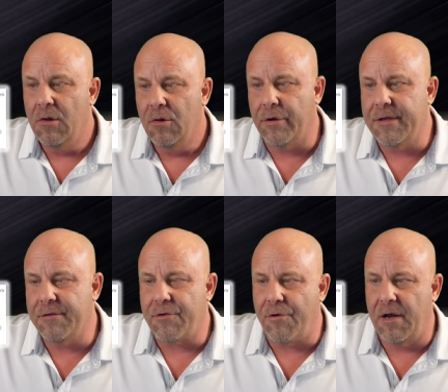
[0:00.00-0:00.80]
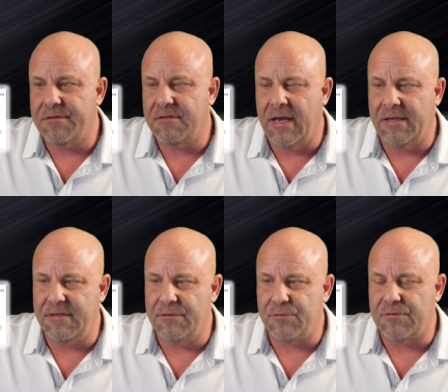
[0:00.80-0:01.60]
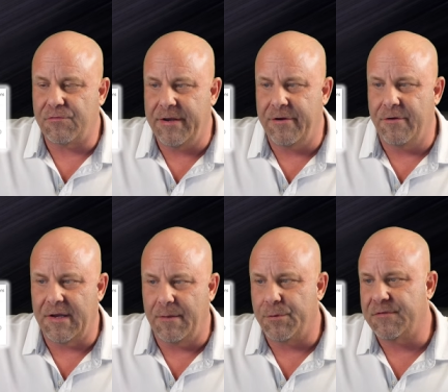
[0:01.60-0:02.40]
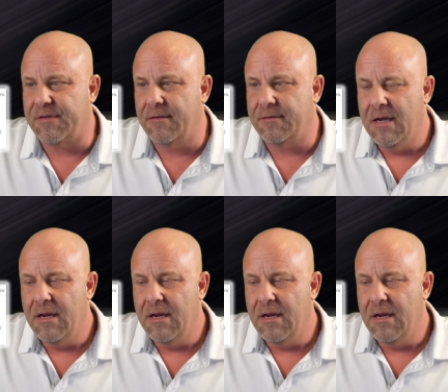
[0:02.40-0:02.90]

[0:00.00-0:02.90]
Looking across, it has the interest rate here at nine percent.